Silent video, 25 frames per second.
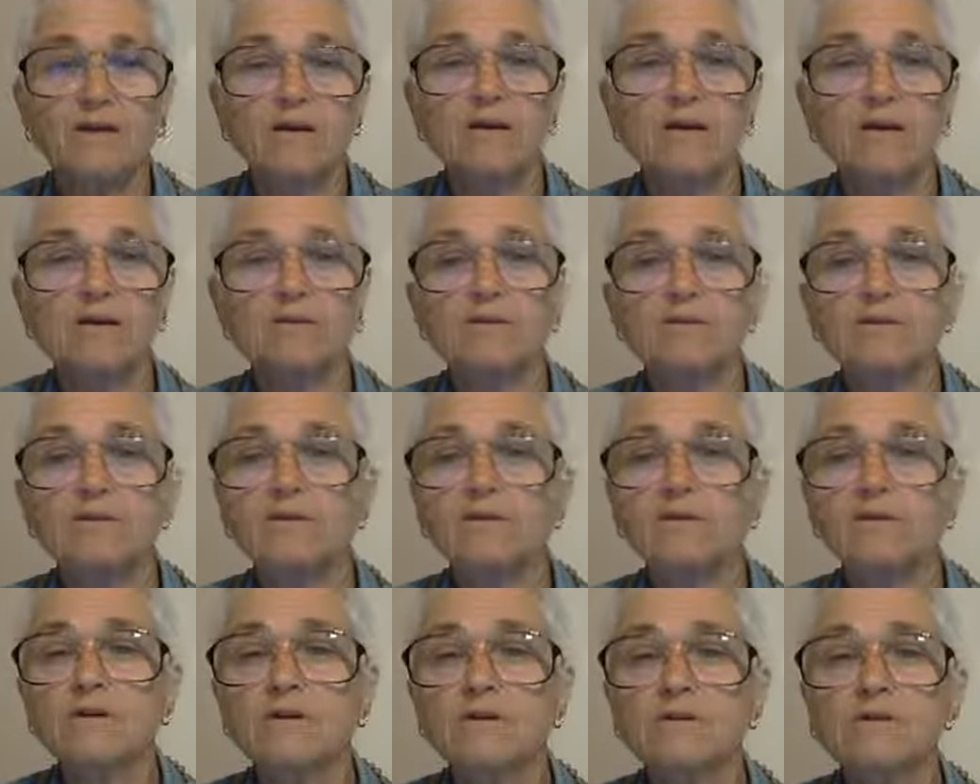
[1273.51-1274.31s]

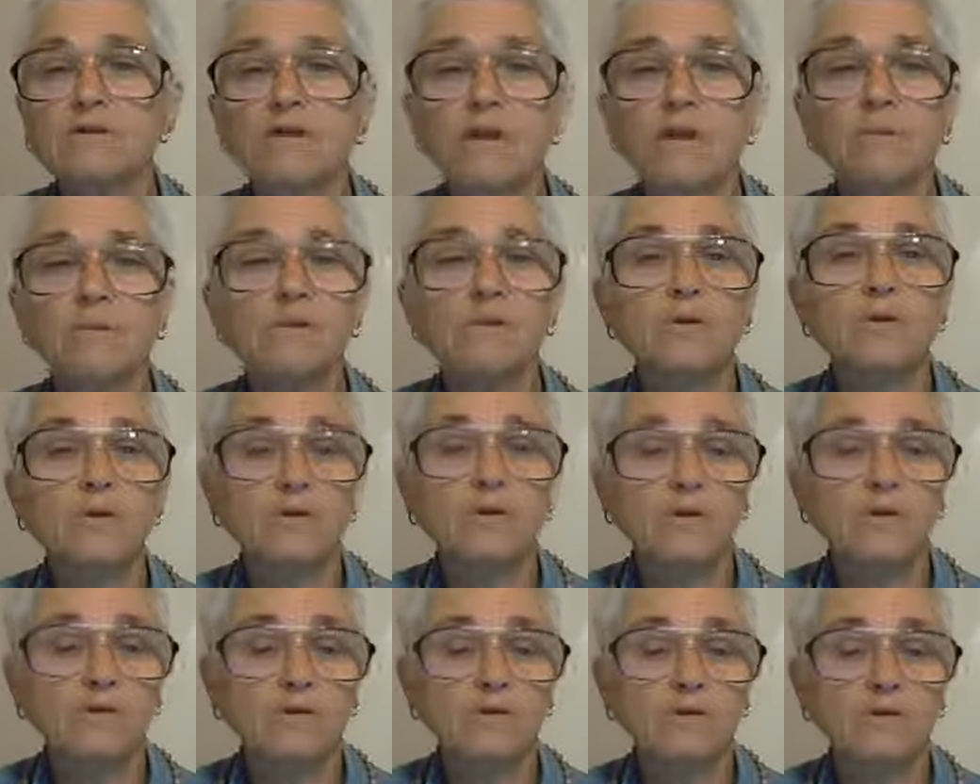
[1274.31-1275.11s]
"Govinda,
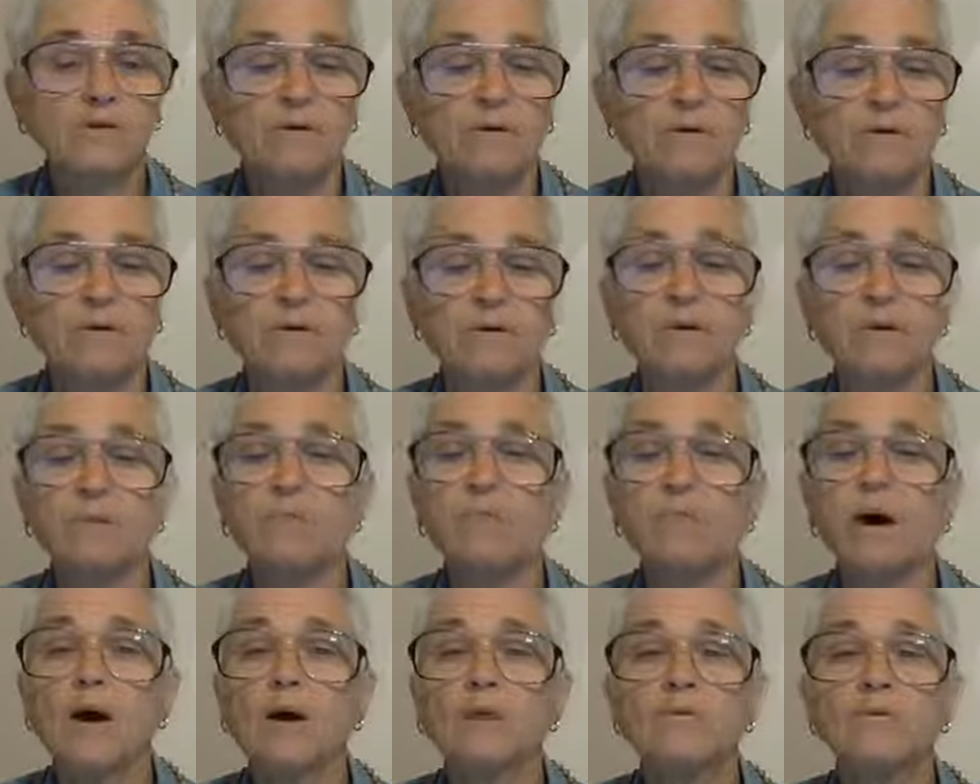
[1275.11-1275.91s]
Damodar,
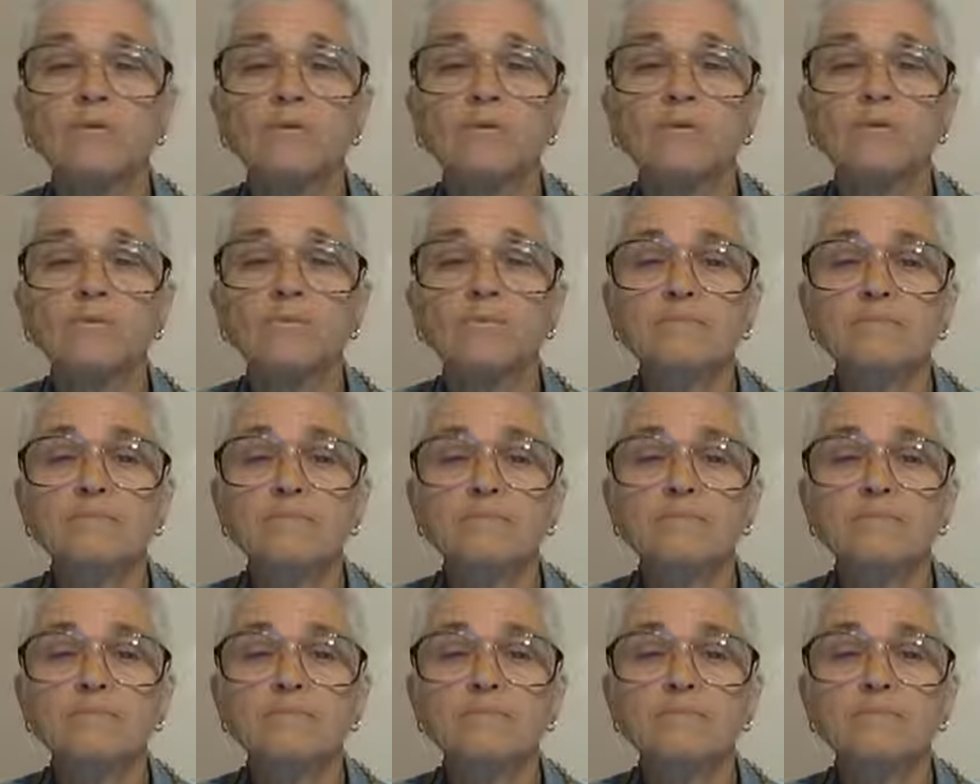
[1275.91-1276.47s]
and Madhava."